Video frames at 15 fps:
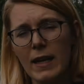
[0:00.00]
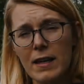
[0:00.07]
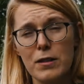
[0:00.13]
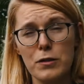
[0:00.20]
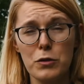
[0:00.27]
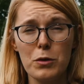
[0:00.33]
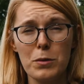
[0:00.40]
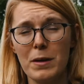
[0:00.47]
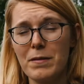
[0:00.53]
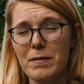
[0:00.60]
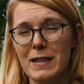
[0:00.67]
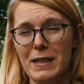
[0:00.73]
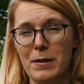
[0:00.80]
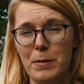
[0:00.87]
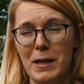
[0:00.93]
Yeah, the tour went
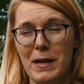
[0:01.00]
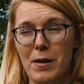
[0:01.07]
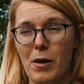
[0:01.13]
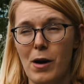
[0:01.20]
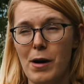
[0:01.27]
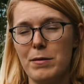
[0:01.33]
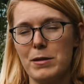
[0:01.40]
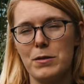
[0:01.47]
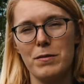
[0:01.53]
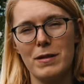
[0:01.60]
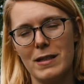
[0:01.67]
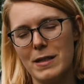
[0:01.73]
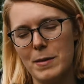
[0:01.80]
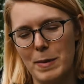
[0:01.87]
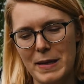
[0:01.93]
really well. I was
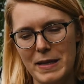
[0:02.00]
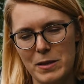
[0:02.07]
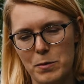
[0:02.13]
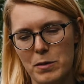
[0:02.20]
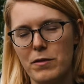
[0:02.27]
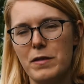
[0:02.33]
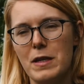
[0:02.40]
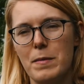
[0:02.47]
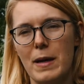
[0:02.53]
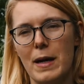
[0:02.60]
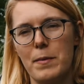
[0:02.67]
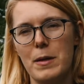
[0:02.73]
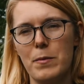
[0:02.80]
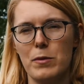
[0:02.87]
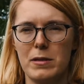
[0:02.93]
really pleased with the
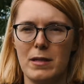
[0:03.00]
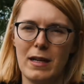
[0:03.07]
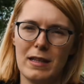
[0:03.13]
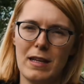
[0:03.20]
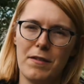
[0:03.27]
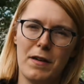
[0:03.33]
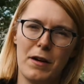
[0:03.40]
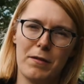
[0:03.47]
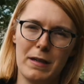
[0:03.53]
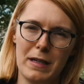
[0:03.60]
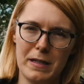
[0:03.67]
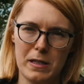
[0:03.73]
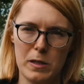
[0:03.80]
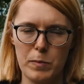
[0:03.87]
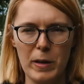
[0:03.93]
feedback. People were saying they felt really
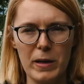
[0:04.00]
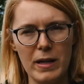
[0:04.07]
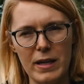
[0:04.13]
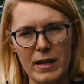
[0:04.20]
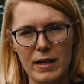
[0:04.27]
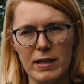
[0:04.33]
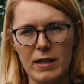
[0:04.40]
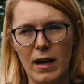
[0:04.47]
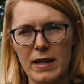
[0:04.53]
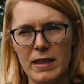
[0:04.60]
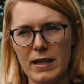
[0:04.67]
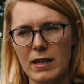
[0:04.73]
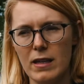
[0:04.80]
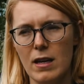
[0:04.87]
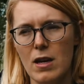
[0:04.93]
inspired. I
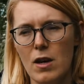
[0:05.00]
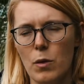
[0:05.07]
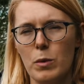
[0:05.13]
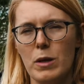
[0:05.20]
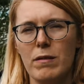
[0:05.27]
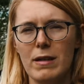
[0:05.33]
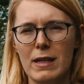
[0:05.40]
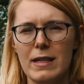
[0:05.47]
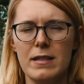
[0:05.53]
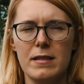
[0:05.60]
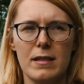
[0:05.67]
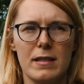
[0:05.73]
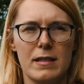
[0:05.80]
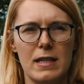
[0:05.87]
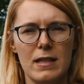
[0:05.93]
think we really
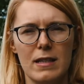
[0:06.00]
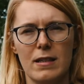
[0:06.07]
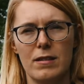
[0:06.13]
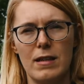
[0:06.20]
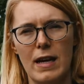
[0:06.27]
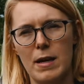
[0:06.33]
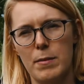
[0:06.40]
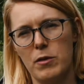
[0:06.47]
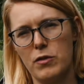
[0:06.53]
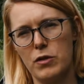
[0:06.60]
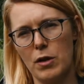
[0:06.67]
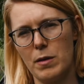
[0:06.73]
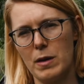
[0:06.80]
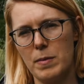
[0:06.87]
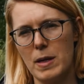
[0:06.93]
succeeded in our aim of
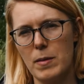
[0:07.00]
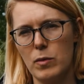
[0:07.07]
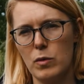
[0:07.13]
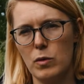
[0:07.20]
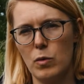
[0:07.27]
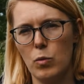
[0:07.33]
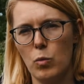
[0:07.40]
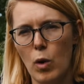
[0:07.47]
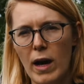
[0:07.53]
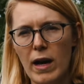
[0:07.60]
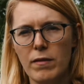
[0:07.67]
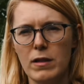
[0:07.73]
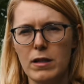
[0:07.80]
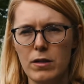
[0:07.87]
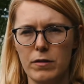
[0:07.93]
showing people
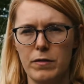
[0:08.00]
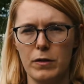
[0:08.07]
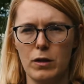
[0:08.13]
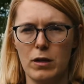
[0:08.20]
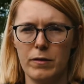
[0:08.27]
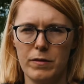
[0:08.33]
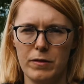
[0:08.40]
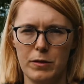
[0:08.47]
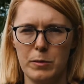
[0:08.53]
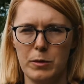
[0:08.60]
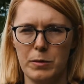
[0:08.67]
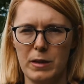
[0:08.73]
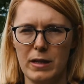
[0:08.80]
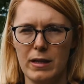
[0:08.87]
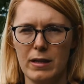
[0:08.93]
whatever you feel comfortable
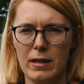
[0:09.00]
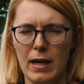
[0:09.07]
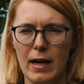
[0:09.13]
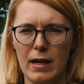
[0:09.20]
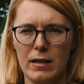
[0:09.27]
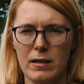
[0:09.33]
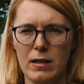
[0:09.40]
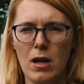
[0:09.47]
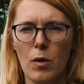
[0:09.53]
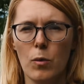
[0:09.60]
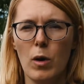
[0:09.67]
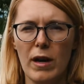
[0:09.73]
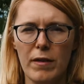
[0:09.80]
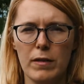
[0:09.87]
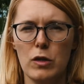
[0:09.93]
with and
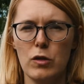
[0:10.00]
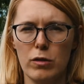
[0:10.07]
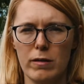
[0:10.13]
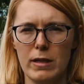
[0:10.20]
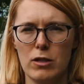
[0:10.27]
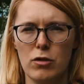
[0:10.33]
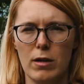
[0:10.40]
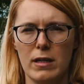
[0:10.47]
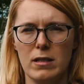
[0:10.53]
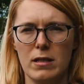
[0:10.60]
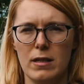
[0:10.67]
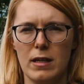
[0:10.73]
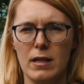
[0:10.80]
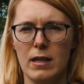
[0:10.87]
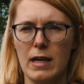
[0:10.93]
whatever you're interested
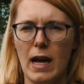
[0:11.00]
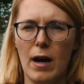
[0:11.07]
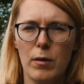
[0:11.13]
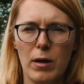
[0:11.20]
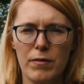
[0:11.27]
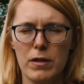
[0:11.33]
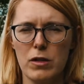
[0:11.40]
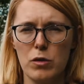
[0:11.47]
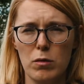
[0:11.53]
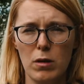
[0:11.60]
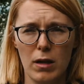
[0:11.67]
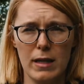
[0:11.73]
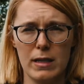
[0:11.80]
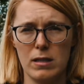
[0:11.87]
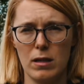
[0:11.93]
in and however you
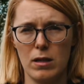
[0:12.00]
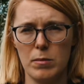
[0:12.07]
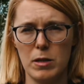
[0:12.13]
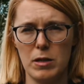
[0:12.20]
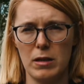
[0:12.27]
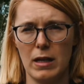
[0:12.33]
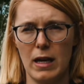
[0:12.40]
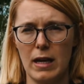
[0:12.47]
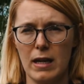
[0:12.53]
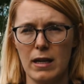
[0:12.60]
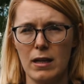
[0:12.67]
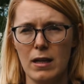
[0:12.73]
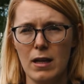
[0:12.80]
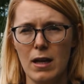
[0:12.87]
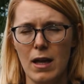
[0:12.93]
like to
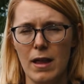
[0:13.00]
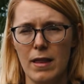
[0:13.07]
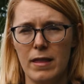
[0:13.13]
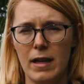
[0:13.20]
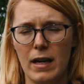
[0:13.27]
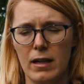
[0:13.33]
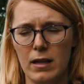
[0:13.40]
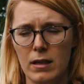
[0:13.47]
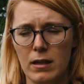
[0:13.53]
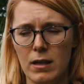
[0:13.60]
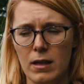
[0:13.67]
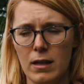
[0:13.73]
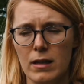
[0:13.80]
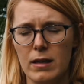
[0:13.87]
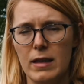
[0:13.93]
communicate, then
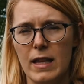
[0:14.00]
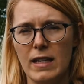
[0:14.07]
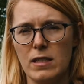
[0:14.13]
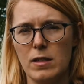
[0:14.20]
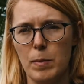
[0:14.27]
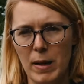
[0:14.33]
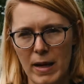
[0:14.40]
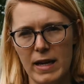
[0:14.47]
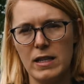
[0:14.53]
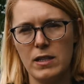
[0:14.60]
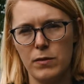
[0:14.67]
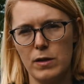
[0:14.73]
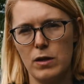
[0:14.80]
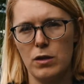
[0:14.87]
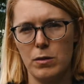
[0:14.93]
there's a place
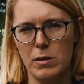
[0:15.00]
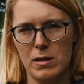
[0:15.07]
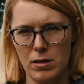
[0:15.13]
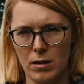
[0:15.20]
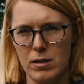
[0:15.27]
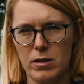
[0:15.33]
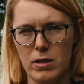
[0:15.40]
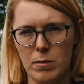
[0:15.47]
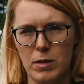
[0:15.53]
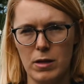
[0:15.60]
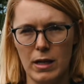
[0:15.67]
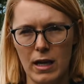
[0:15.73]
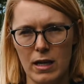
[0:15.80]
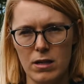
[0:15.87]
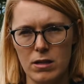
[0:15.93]
for you in science
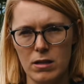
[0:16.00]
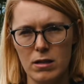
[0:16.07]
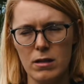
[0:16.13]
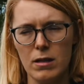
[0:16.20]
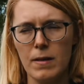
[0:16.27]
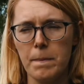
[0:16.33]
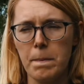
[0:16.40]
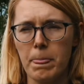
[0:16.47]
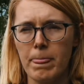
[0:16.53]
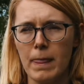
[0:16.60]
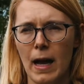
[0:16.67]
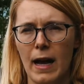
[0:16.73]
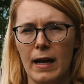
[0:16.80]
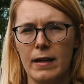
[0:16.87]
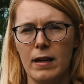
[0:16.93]
communication.
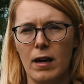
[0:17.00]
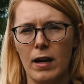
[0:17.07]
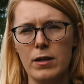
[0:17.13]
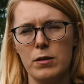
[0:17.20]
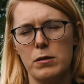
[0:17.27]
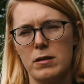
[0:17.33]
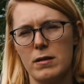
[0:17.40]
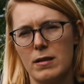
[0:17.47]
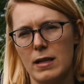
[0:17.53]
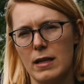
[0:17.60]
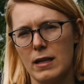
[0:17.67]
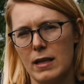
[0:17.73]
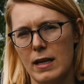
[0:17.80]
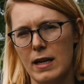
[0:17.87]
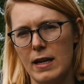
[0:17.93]
And I also
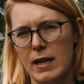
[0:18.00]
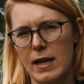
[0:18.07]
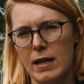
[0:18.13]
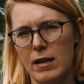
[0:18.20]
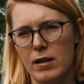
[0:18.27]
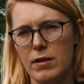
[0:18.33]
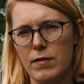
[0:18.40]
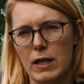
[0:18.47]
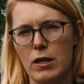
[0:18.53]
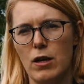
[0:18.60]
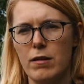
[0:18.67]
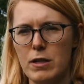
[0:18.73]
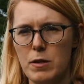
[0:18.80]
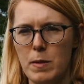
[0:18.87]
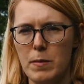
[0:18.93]
think it kind of
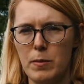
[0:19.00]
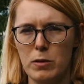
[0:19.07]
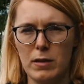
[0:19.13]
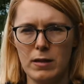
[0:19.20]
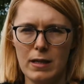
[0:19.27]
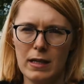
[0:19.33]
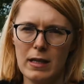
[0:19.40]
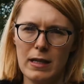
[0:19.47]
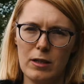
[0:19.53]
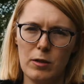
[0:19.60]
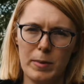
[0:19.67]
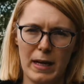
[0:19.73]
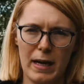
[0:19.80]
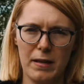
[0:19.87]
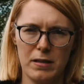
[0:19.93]
encouraged people to think a little
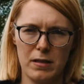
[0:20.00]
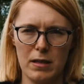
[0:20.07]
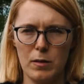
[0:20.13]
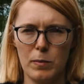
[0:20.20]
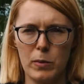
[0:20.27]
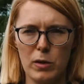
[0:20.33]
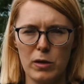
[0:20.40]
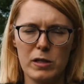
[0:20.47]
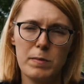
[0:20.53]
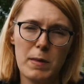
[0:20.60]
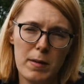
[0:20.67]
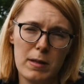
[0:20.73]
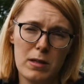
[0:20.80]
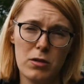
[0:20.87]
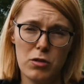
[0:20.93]
bit outside the box,
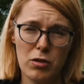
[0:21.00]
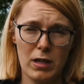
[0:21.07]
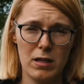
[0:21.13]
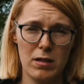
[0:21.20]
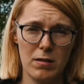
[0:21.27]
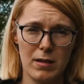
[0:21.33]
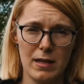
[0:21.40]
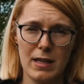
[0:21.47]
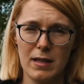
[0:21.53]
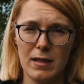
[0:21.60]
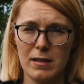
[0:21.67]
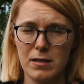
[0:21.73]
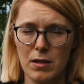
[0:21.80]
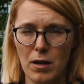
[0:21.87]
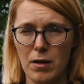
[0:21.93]
maybe to try new
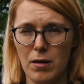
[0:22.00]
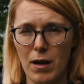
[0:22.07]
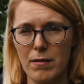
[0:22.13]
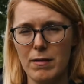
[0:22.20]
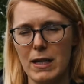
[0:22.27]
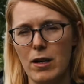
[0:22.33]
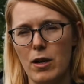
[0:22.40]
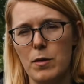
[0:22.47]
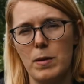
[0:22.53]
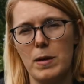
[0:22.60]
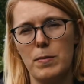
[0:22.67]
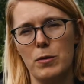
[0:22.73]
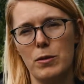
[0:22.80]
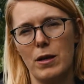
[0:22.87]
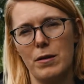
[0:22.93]
things. So I really hope
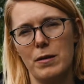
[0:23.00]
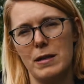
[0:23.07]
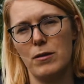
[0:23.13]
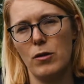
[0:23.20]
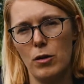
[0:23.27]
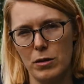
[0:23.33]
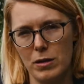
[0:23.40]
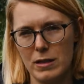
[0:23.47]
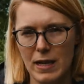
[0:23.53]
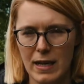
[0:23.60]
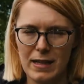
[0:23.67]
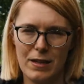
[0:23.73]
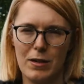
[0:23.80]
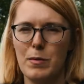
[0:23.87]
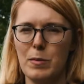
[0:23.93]
people will go on and
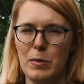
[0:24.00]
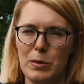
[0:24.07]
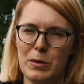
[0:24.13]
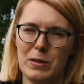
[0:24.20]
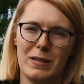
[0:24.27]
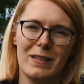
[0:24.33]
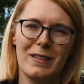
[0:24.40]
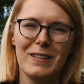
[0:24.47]
take that on board.